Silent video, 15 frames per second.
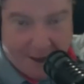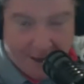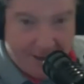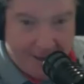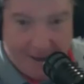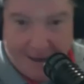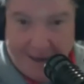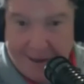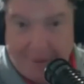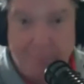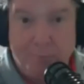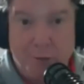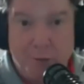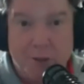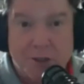Any
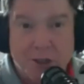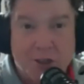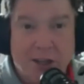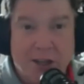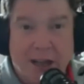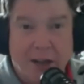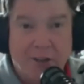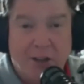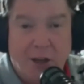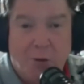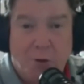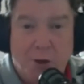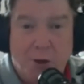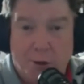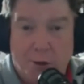musician out there
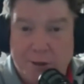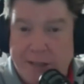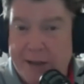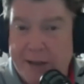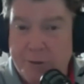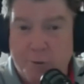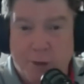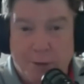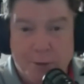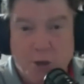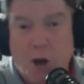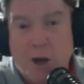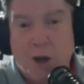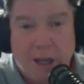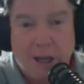would know exactly what I'm
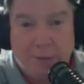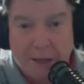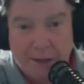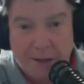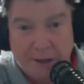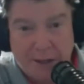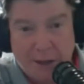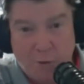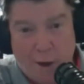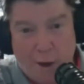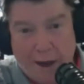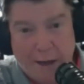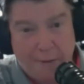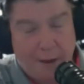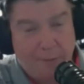talking about. The thing
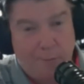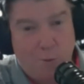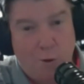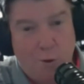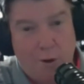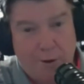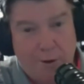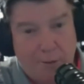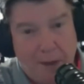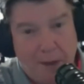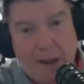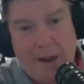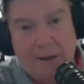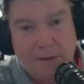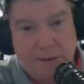weighed about 400
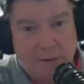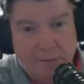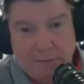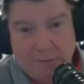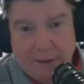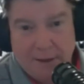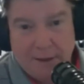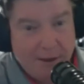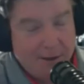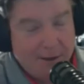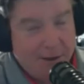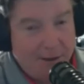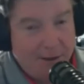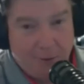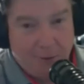pounds, and
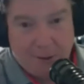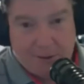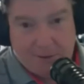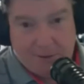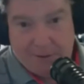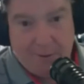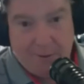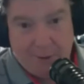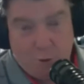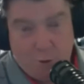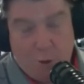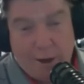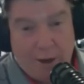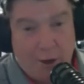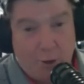it was
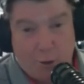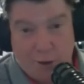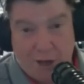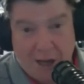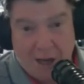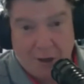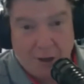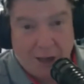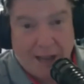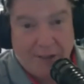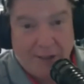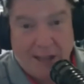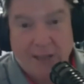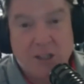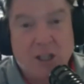quite an ordeal
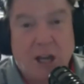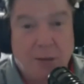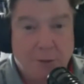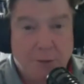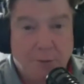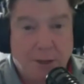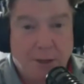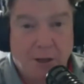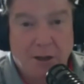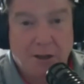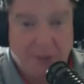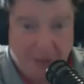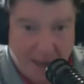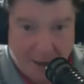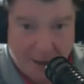at that time to be
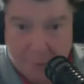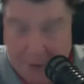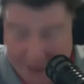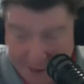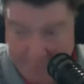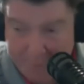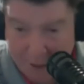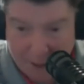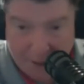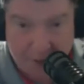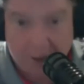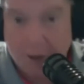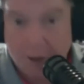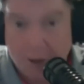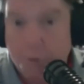lugging that around. But I
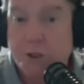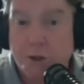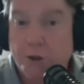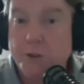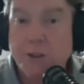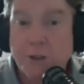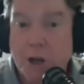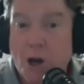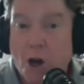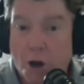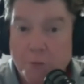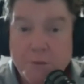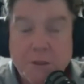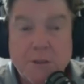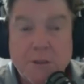used to go into nursing
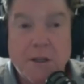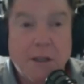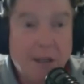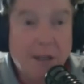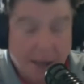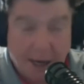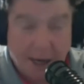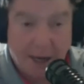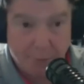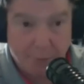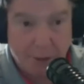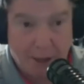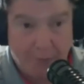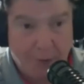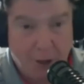homes and
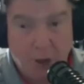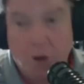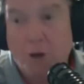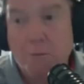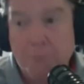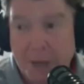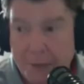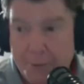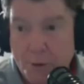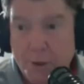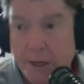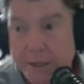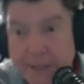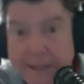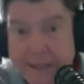play for the old people, and
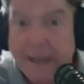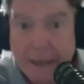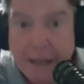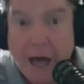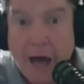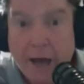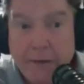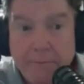I did that a lot